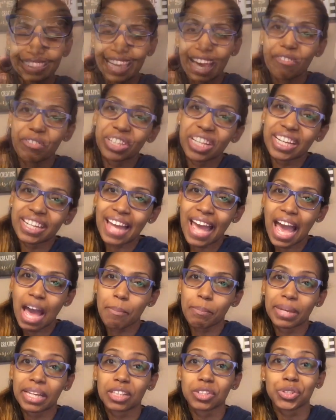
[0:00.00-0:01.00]
Evelyn.
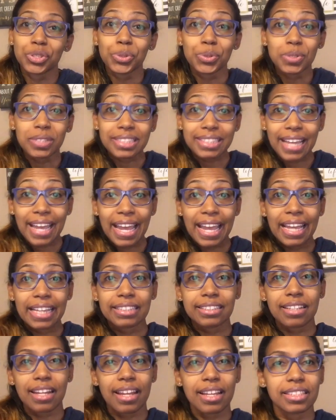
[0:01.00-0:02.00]
Happy
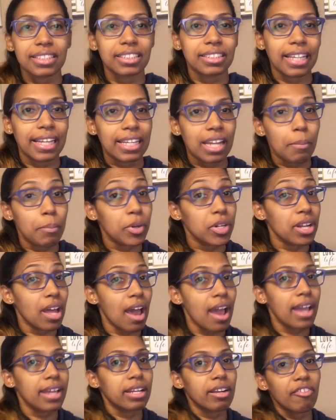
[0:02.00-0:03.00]
Tuesday. Today is day number
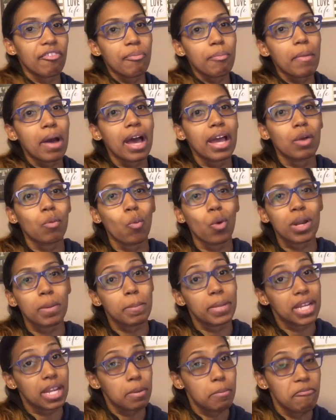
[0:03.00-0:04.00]
nine of my
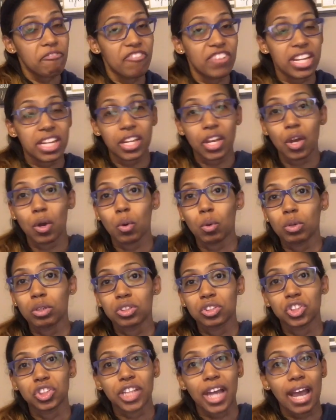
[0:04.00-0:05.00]
one minute video
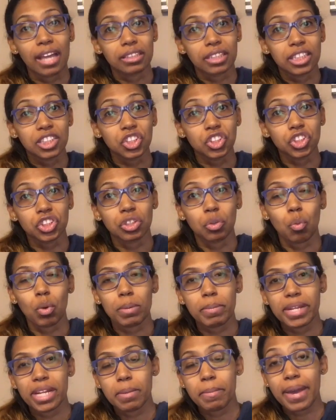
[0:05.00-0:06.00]
challenge,
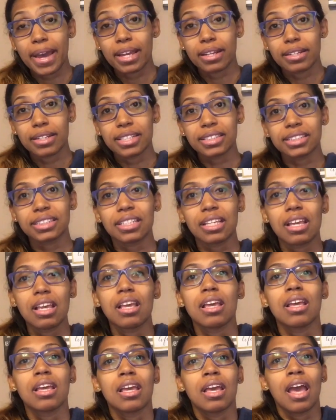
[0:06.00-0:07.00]
One Minute Madness.
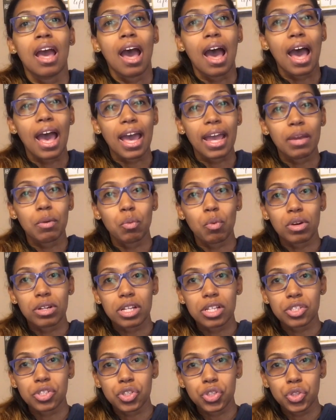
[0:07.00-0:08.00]
I
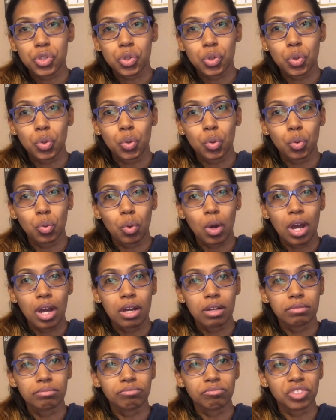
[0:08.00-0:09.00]
wanted to
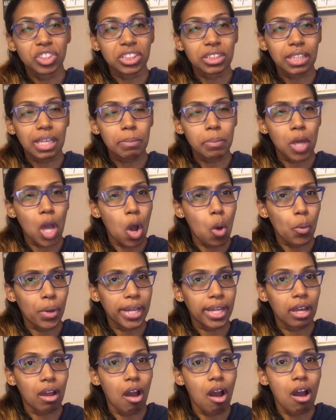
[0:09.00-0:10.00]
just keep
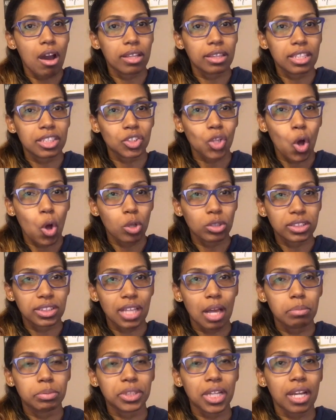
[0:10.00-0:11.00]
going on this whole
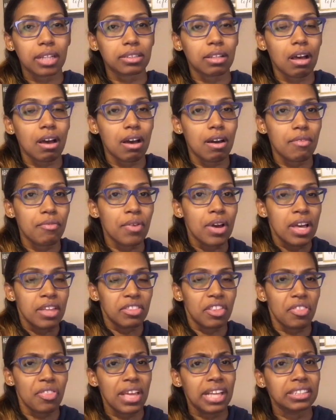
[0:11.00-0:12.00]
subject of
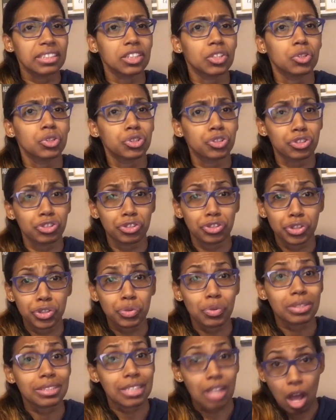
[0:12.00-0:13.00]
the things that you shouldn't
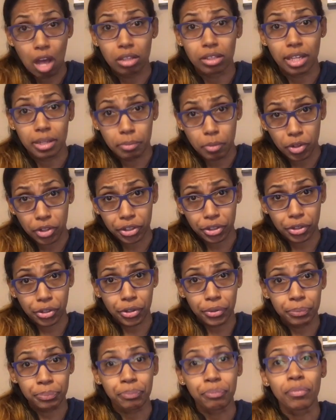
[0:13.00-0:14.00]
do as an online
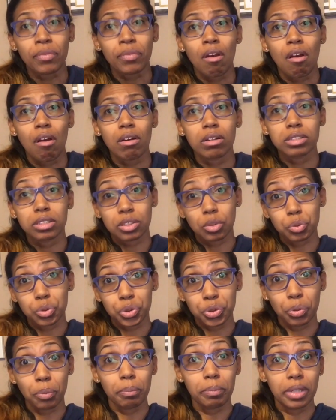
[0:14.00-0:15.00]
marketer on
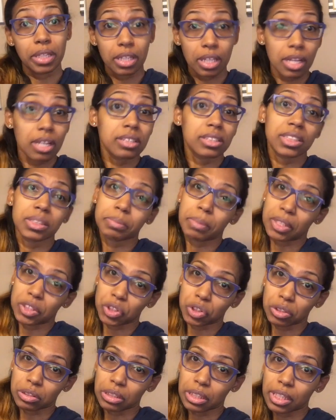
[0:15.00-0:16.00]
social media,
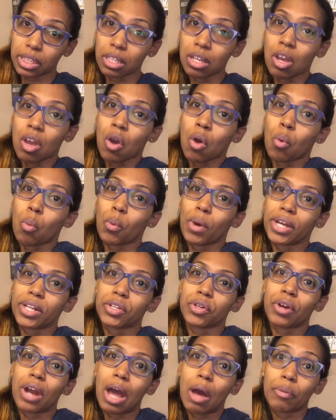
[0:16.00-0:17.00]
especially
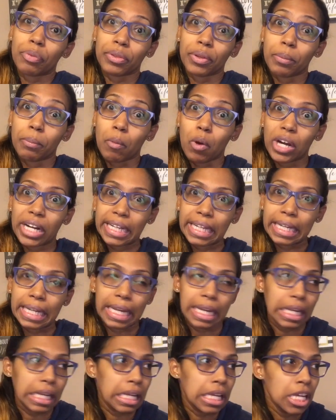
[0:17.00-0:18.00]
when you're out there
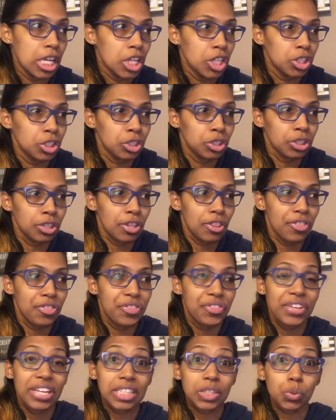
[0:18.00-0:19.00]
marketing.
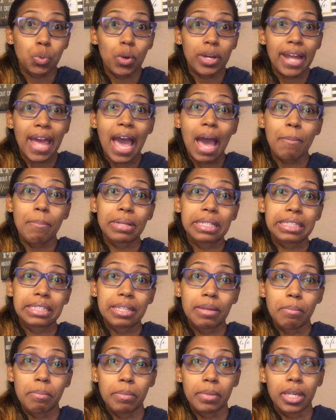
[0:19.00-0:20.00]
This one happened
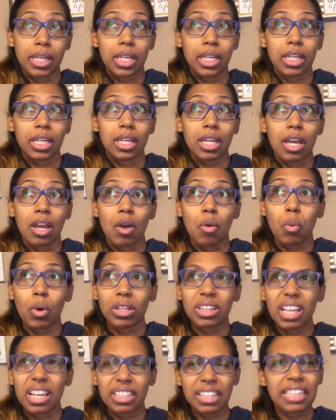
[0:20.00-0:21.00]
to me.
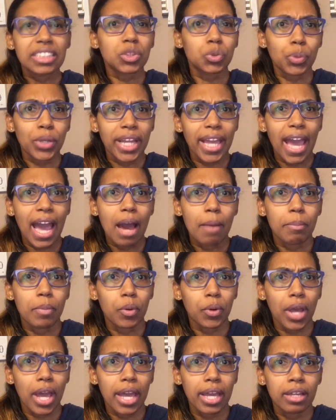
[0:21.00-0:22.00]
Well, let, let's recap,
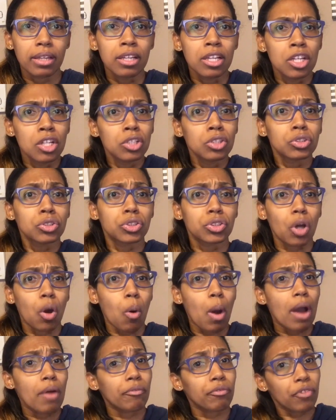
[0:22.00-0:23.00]
okay?
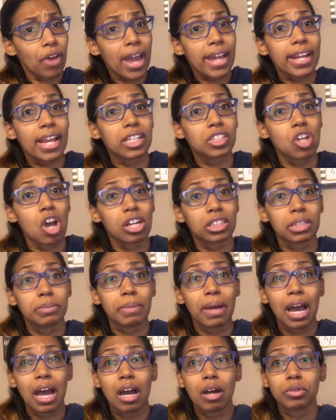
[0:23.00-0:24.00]
So on Friday, I talked
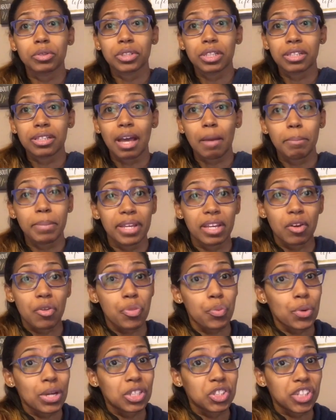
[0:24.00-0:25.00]
about not being a
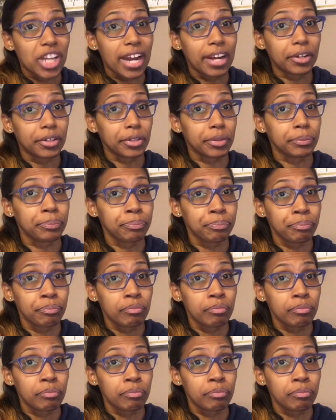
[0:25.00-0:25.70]
thread jacker.